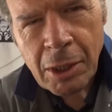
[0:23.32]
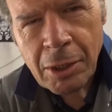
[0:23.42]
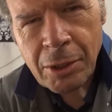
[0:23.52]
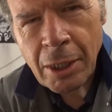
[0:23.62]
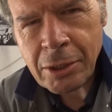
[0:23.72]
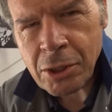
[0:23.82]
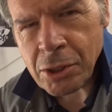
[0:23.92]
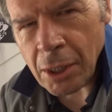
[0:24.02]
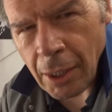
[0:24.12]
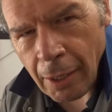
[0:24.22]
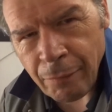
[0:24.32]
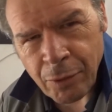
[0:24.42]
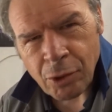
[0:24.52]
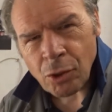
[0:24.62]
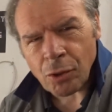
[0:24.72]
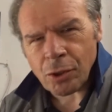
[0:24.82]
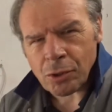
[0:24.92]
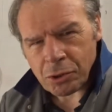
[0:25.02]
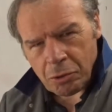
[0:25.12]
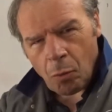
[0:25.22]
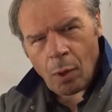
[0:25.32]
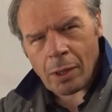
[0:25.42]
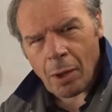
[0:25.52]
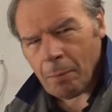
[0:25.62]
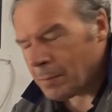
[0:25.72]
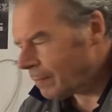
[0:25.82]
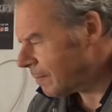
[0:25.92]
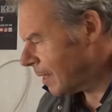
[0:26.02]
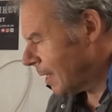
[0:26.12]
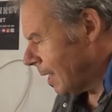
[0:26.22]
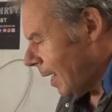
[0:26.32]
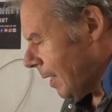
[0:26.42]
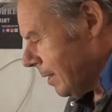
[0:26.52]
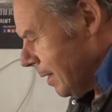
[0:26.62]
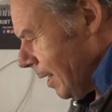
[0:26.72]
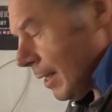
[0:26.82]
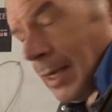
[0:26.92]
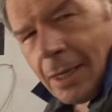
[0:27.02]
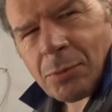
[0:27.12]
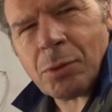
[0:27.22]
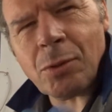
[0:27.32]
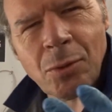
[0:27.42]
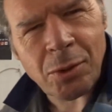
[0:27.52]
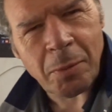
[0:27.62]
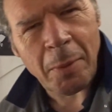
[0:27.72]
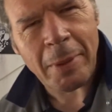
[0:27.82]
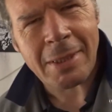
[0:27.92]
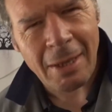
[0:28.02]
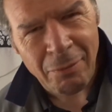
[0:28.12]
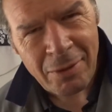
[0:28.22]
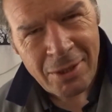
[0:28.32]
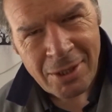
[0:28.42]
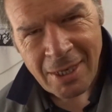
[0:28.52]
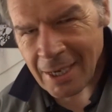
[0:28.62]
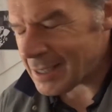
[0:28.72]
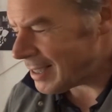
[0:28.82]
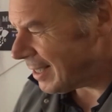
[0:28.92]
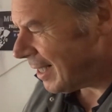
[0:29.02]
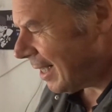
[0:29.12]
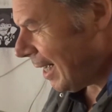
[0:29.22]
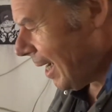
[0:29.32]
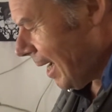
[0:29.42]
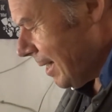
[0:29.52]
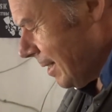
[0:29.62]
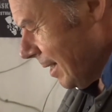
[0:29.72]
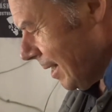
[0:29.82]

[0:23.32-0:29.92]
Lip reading: nice to see you. If you're joining us, welcome. And yes, we're doing something a bit different tonight. And